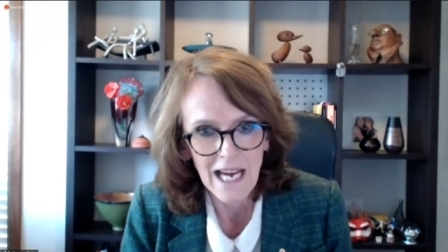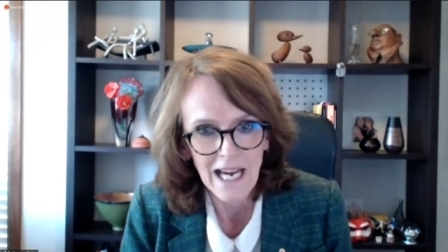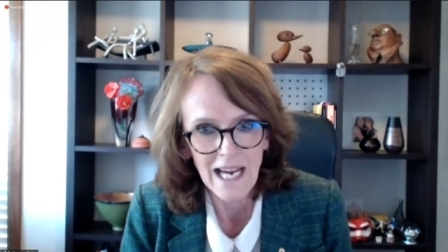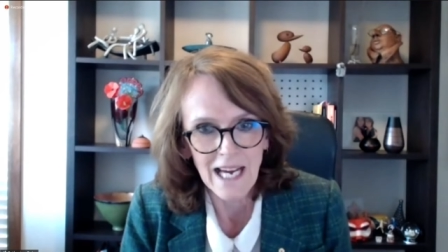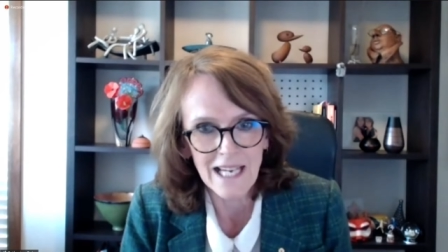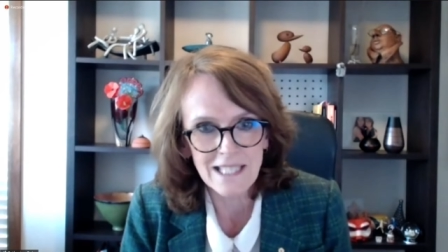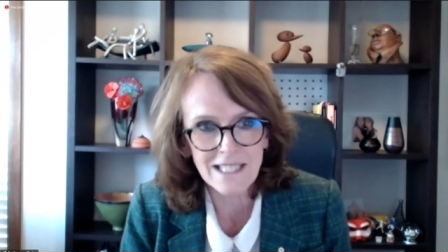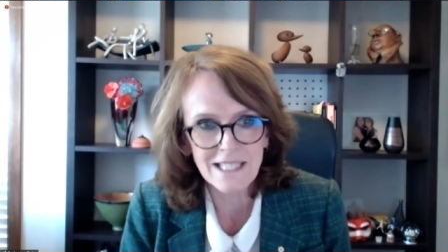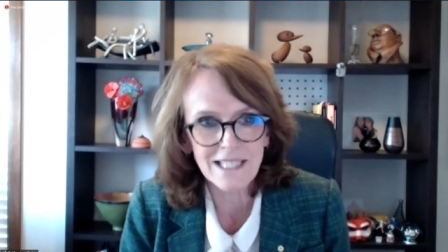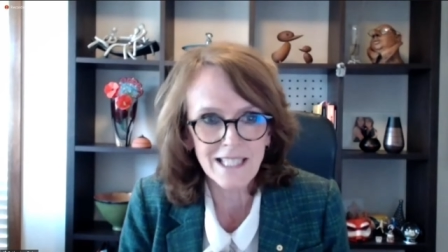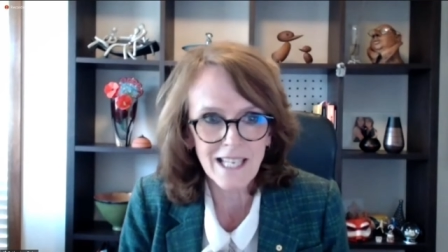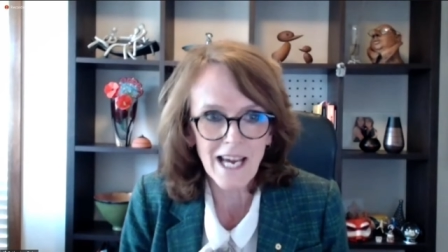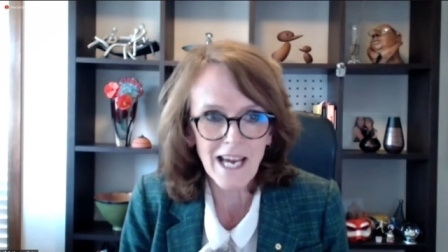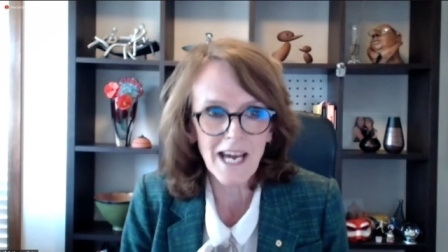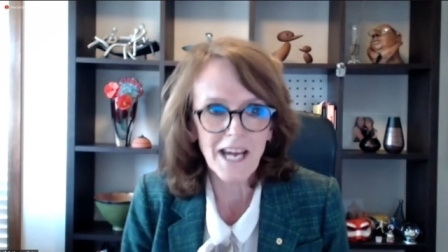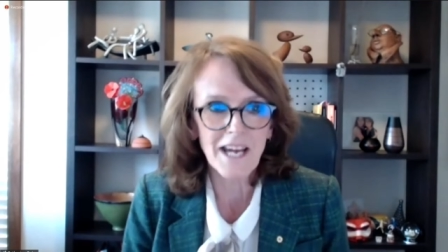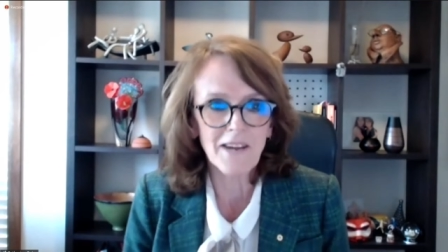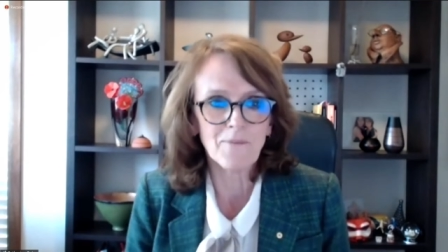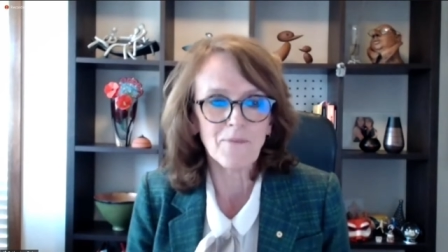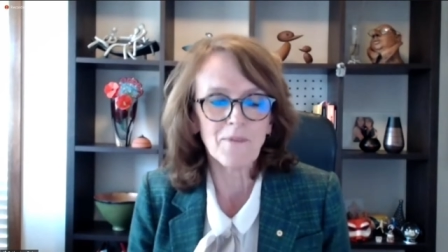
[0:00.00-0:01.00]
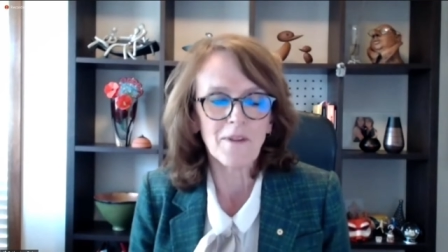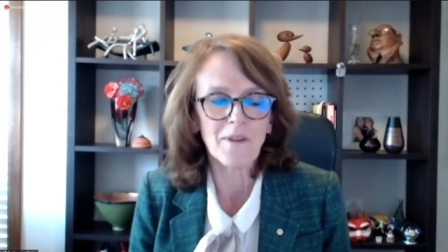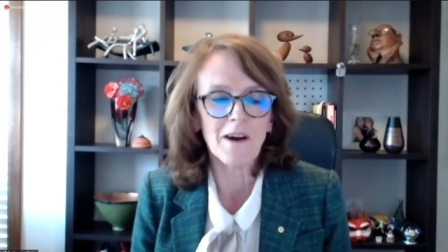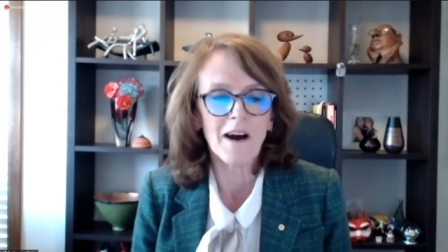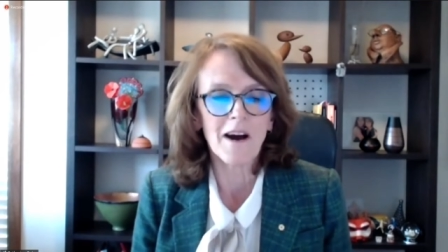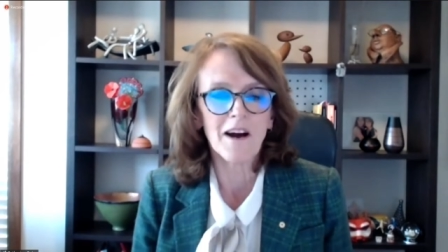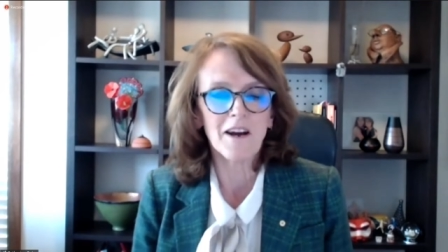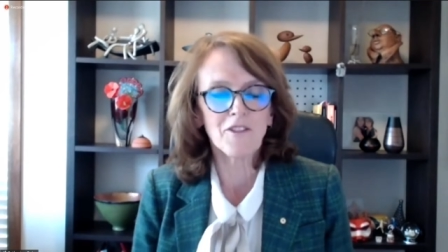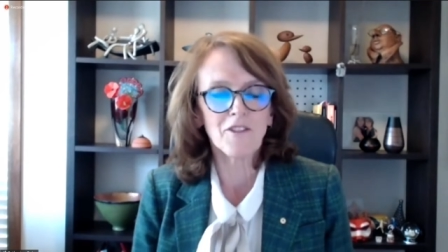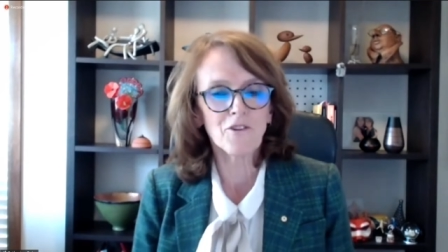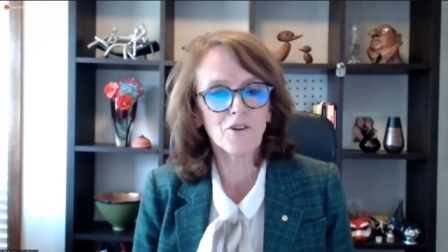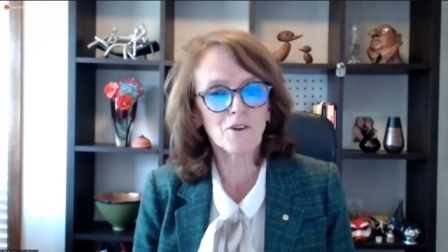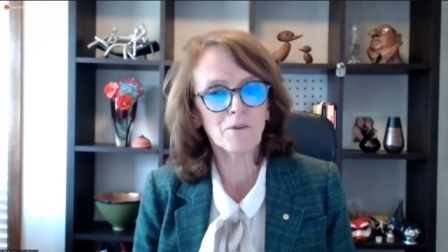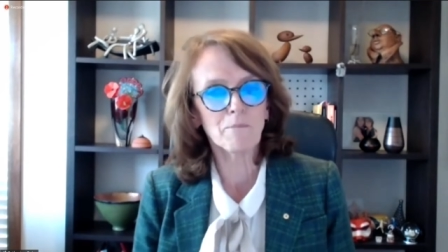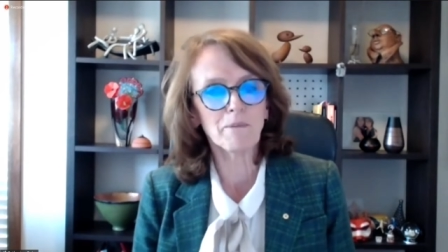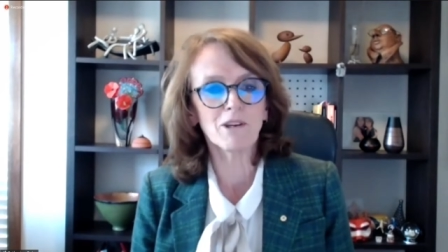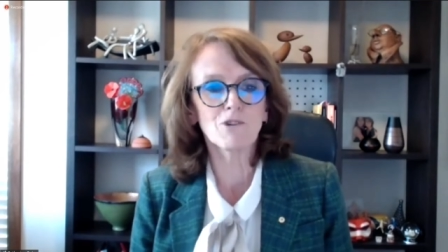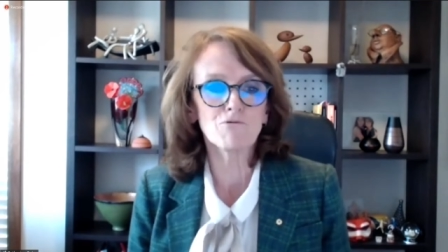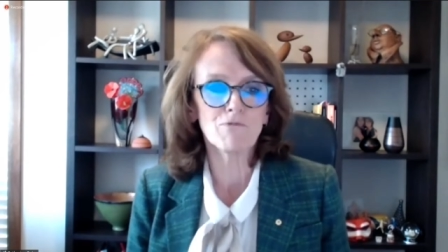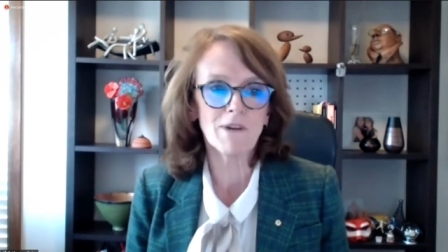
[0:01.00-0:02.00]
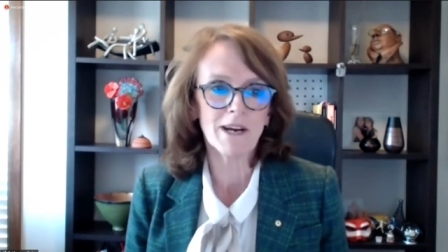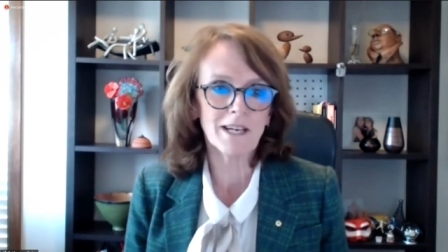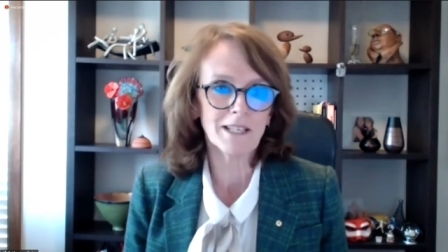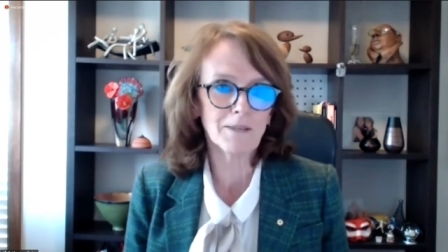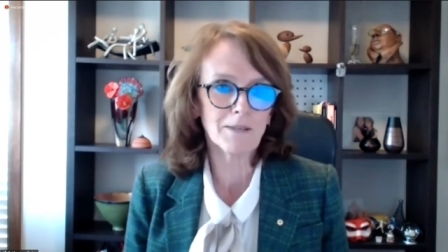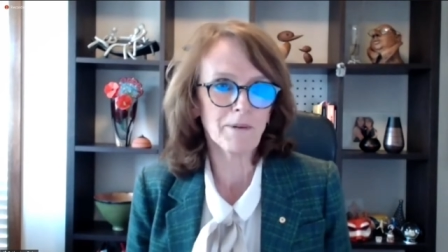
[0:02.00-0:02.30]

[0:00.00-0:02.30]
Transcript: And today, I thought it'd be great to